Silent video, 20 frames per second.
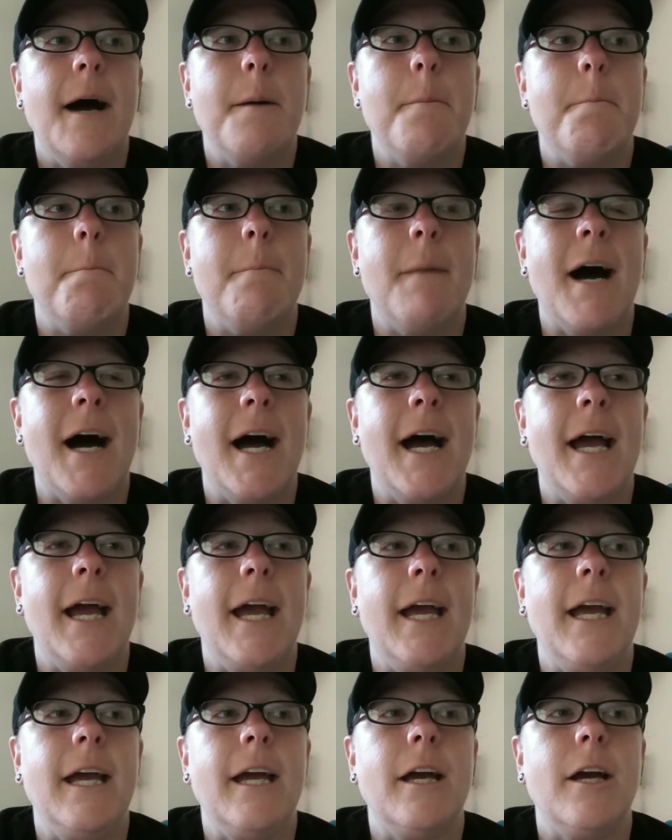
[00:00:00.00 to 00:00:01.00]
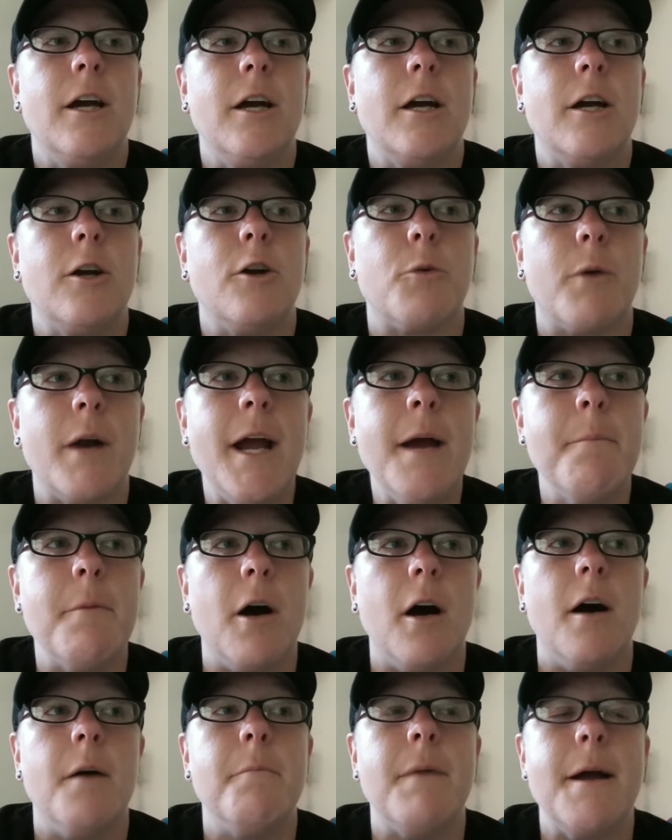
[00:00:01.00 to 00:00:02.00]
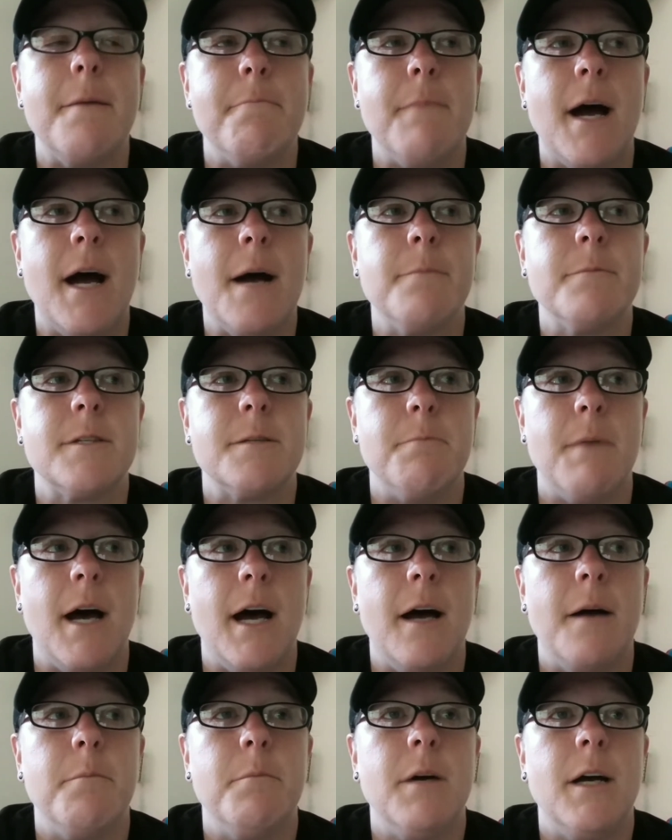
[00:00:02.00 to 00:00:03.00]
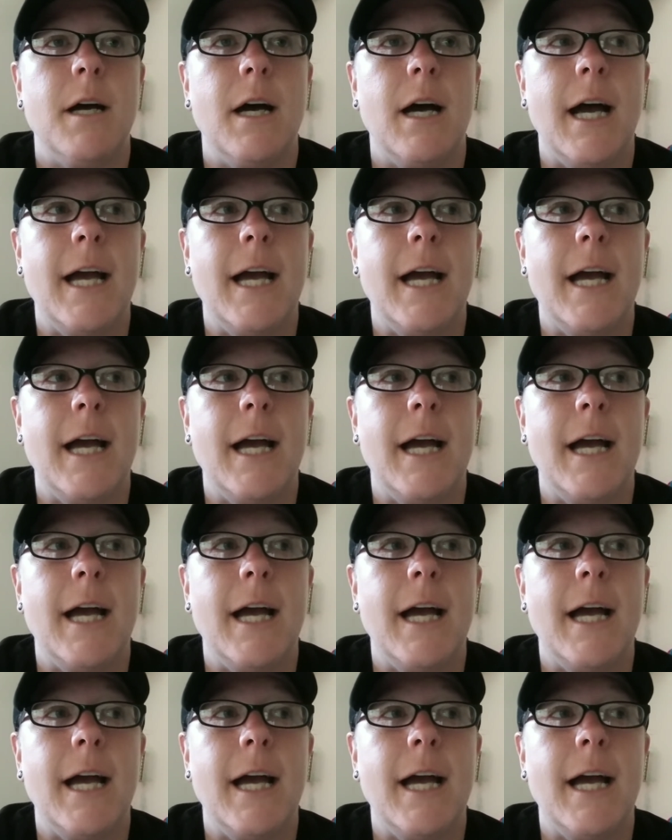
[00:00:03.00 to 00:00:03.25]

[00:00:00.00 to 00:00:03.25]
My grandma, my mom's mom,